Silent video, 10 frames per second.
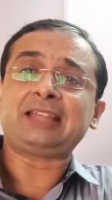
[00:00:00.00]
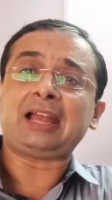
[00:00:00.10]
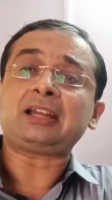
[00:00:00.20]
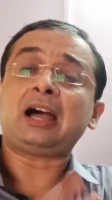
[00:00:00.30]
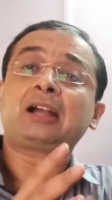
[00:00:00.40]

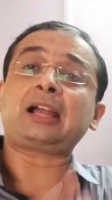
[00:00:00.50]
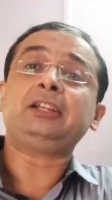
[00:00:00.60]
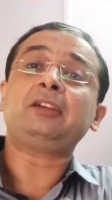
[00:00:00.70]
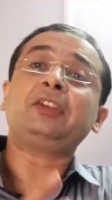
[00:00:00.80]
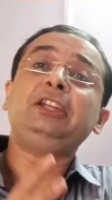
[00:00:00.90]
that a
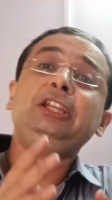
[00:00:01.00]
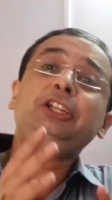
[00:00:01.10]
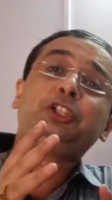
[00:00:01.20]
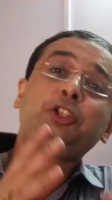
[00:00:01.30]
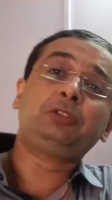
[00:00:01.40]
kind of an
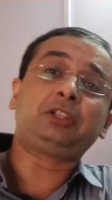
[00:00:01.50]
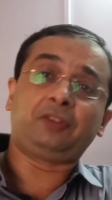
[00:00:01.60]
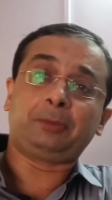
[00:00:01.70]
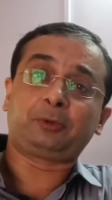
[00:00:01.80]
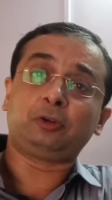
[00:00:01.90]

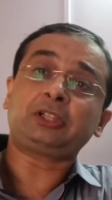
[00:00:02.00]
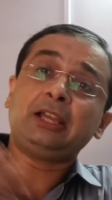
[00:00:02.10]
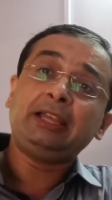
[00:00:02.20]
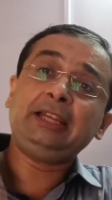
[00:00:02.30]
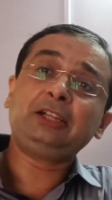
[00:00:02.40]
intuitive approach
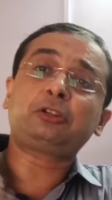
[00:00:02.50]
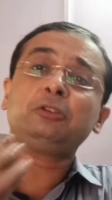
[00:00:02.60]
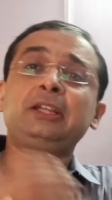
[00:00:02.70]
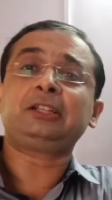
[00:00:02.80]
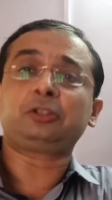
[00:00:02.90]

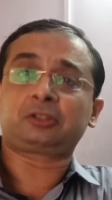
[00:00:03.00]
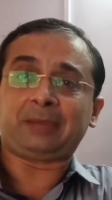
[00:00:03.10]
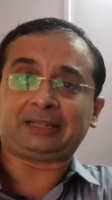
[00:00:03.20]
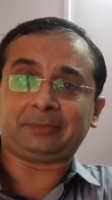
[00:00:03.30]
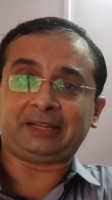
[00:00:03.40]
including those
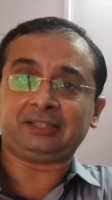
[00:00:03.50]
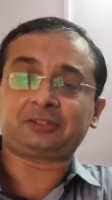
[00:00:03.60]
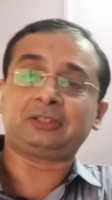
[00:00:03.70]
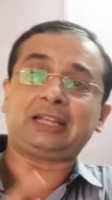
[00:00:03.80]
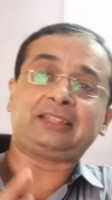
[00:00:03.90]
mathematics
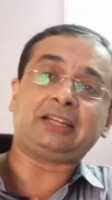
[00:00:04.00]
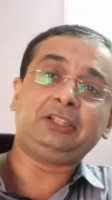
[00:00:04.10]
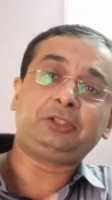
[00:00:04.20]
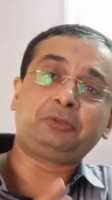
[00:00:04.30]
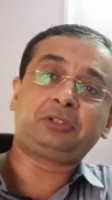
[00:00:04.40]
so that that
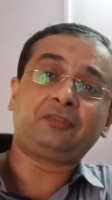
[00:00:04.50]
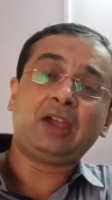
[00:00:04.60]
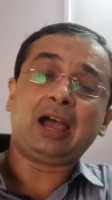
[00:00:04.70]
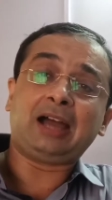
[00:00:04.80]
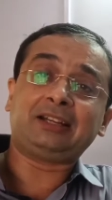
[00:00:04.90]
intuitive
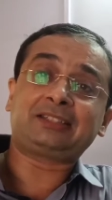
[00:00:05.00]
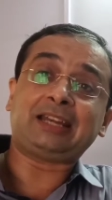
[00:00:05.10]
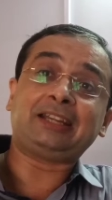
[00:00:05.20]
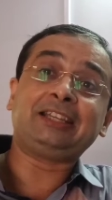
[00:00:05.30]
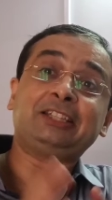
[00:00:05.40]

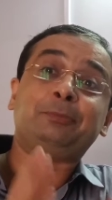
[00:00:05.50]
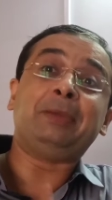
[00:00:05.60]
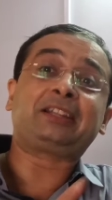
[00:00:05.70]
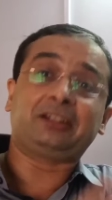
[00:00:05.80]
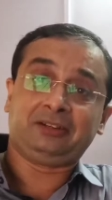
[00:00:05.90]
understanding is
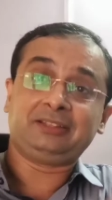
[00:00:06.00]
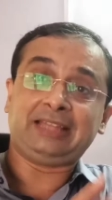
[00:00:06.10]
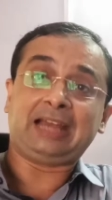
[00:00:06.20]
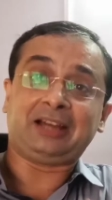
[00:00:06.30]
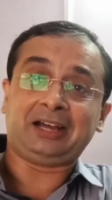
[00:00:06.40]
better
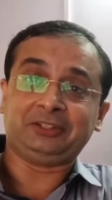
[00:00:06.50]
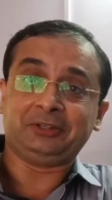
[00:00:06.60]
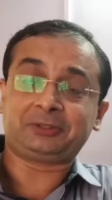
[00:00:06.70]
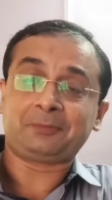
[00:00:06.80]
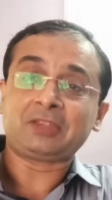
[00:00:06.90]
than
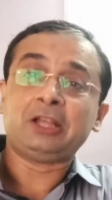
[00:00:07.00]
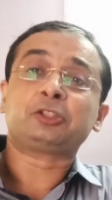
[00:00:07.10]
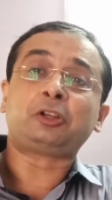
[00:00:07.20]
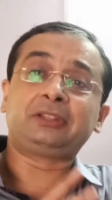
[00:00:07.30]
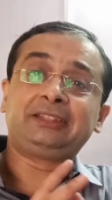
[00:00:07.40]
others
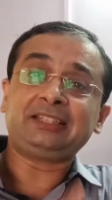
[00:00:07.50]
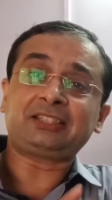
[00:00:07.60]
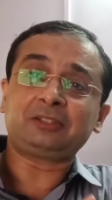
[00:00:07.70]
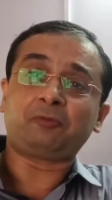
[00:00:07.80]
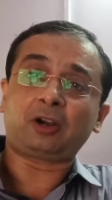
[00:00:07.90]
so this
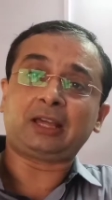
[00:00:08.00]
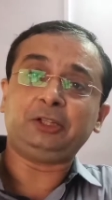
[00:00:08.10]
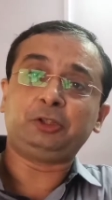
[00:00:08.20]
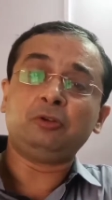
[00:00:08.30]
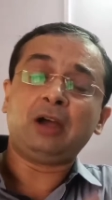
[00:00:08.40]
is what I
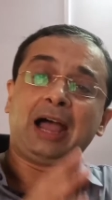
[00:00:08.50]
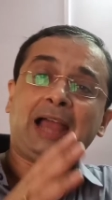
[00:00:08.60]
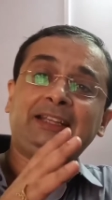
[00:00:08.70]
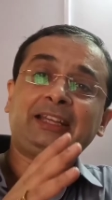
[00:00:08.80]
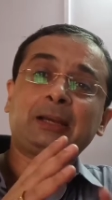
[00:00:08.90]
do.
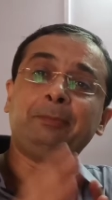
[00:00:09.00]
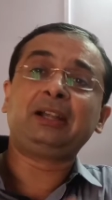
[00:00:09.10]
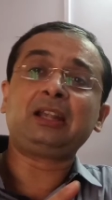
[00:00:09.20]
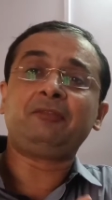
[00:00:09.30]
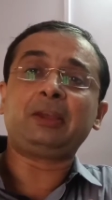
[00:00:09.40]
I take a
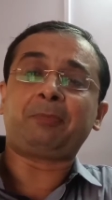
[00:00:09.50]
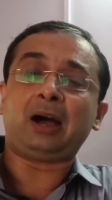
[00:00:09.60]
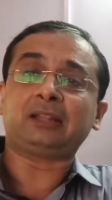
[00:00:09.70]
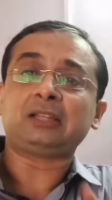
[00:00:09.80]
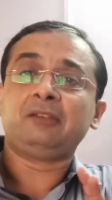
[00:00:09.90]
middle way
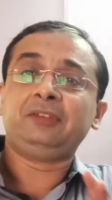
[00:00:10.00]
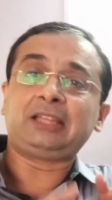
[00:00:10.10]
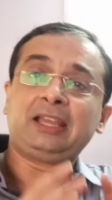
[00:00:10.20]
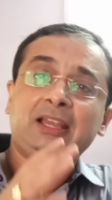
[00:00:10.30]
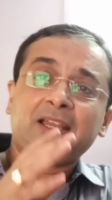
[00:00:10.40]
path with
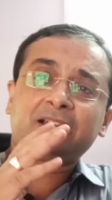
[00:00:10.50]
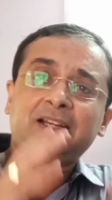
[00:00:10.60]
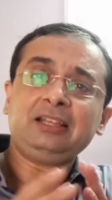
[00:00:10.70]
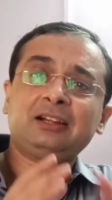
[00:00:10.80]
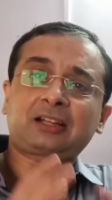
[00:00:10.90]
a
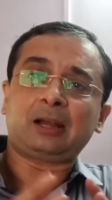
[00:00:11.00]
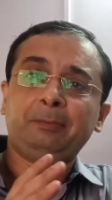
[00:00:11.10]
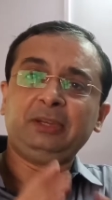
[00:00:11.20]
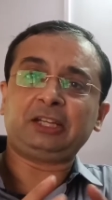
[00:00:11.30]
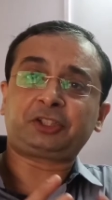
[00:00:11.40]
clear
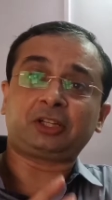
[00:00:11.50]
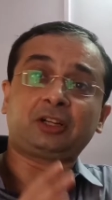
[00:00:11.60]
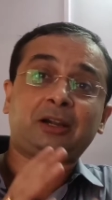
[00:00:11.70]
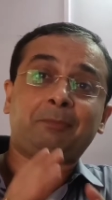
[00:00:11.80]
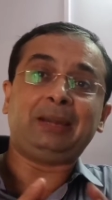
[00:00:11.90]
combination
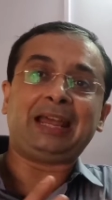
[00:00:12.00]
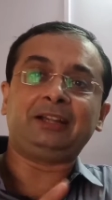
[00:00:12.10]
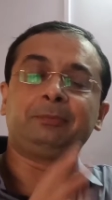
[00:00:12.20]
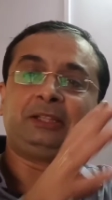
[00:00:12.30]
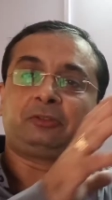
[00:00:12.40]
or a
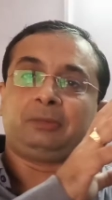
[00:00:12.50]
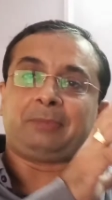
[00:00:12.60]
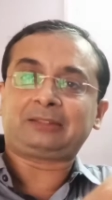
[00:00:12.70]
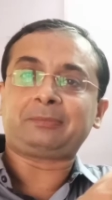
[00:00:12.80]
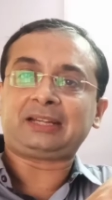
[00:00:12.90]
blend between
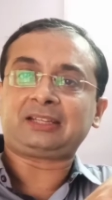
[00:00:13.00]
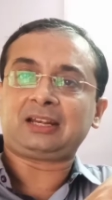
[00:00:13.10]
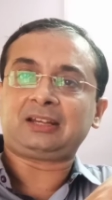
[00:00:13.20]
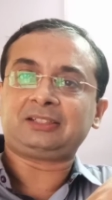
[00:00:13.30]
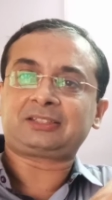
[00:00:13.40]

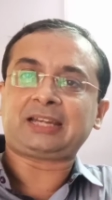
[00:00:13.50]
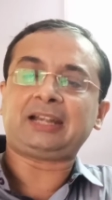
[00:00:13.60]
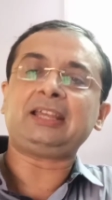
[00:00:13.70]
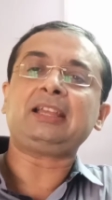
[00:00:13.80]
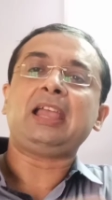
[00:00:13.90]
mathematical
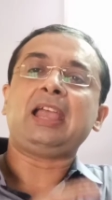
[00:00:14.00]
understanding